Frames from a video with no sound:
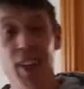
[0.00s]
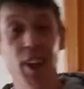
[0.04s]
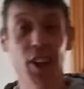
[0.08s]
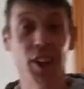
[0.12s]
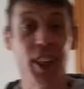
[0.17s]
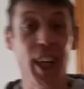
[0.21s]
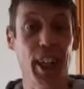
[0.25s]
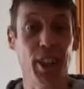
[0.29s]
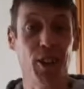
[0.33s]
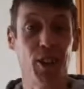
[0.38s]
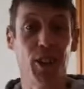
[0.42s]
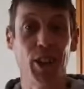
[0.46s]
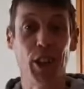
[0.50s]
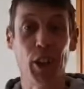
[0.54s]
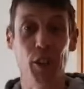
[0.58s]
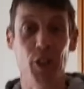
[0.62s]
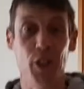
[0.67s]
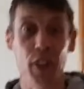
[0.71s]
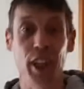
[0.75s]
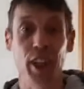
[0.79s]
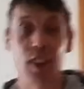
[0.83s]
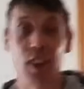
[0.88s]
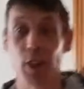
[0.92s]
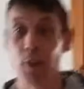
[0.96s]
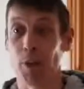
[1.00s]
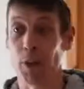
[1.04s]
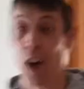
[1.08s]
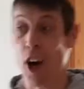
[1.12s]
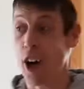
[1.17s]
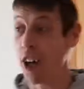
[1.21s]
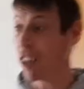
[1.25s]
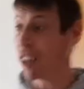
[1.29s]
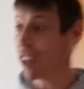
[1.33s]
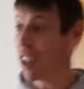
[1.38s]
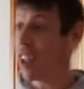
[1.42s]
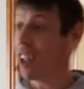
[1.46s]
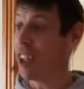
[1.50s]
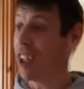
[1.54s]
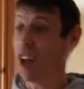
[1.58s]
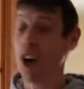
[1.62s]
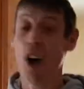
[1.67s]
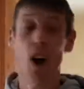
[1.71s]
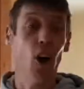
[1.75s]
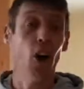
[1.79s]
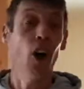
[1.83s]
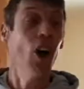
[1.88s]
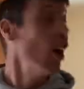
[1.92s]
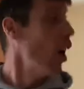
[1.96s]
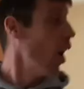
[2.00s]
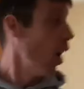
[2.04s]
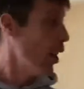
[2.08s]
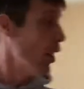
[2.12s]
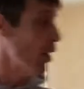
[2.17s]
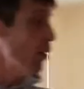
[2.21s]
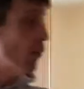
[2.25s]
no, thanks for tuning into the vlog. There you go. I'll